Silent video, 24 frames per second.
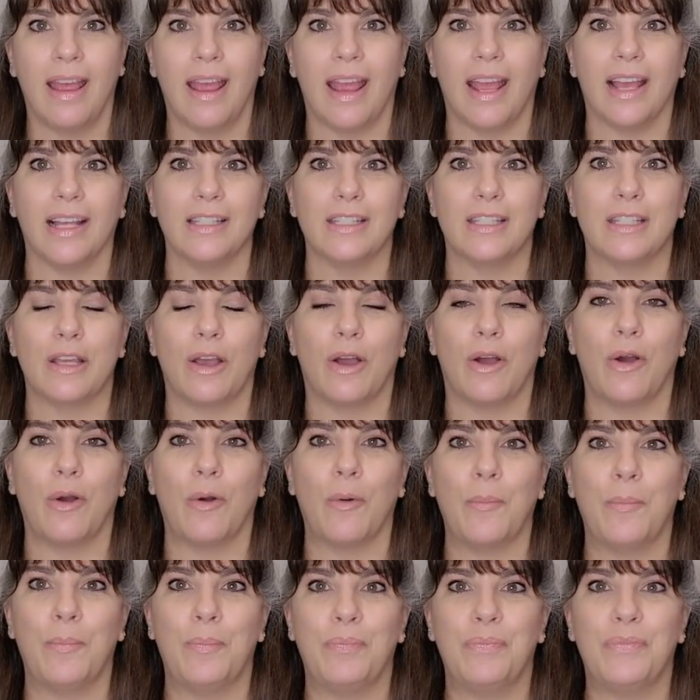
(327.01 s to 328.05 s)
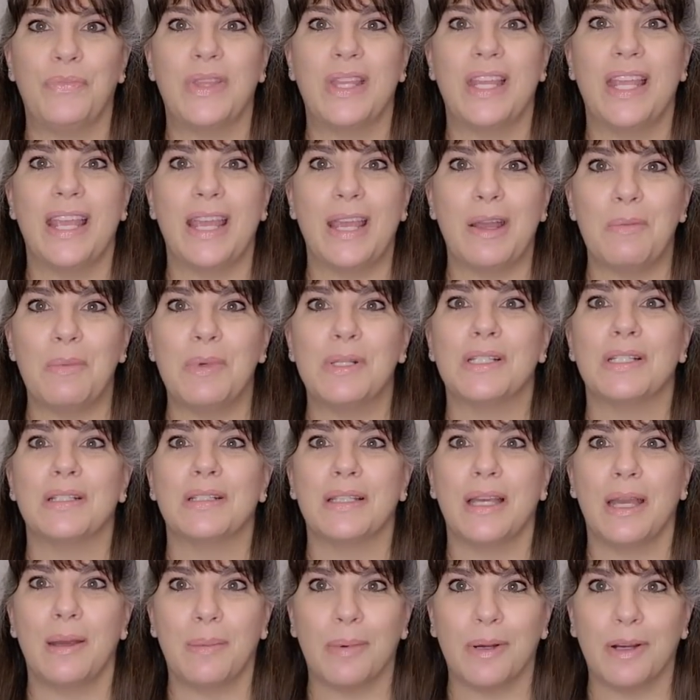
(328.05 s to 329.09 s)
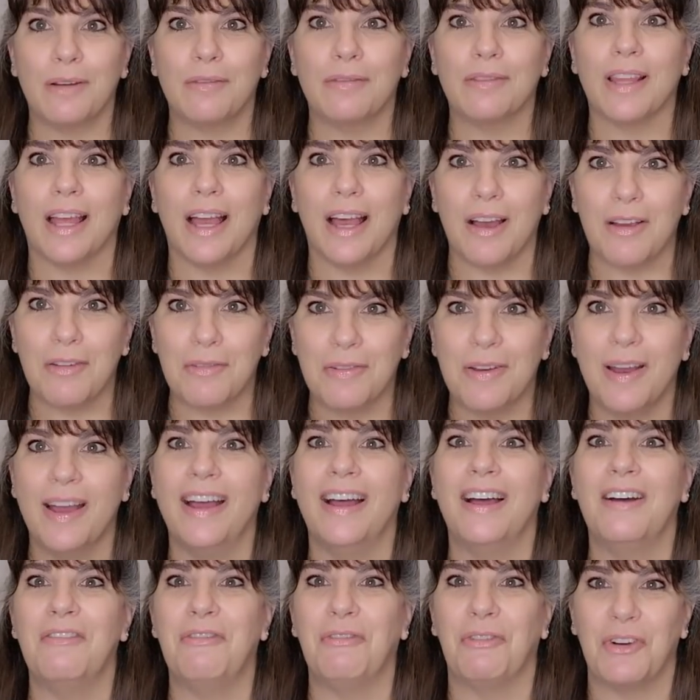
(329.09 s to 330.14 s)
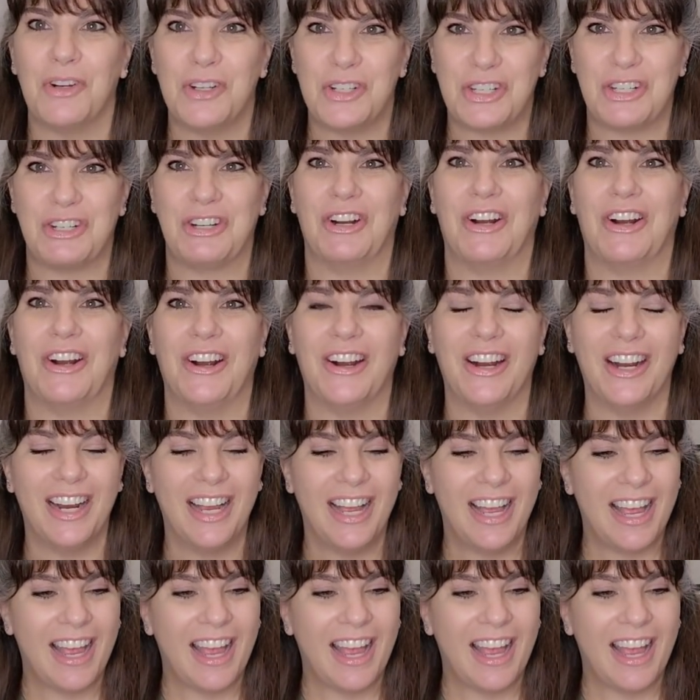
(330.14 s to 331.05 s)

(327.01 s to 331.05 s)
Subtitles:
And so it was a labor of love for sure.